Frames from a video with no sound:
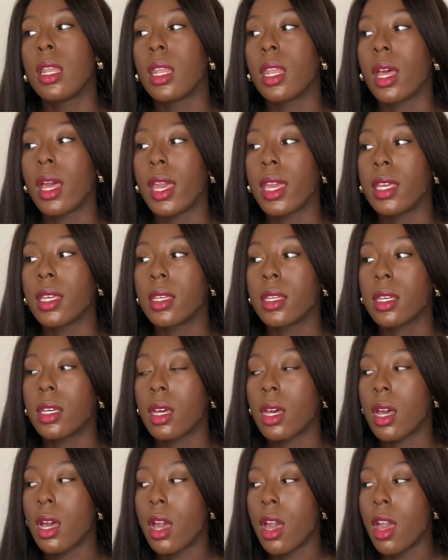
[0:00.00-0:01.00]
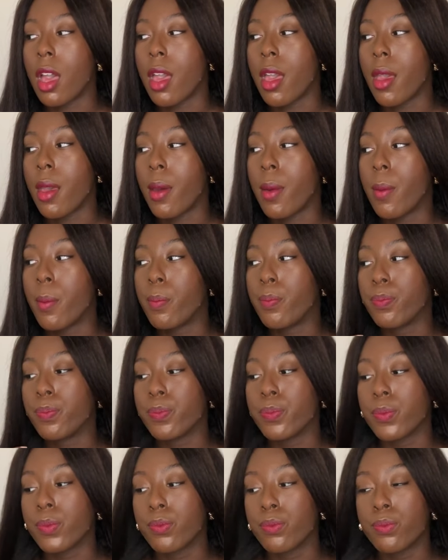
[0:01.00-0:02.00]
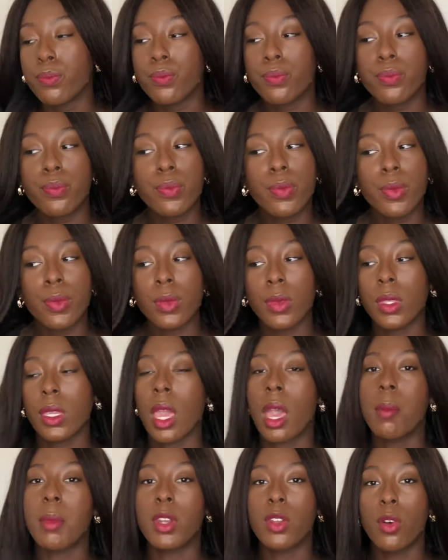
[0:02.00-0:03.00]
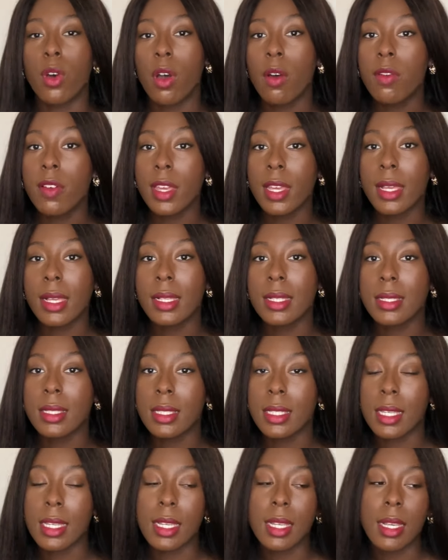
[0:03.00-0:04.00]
like, I'm in office,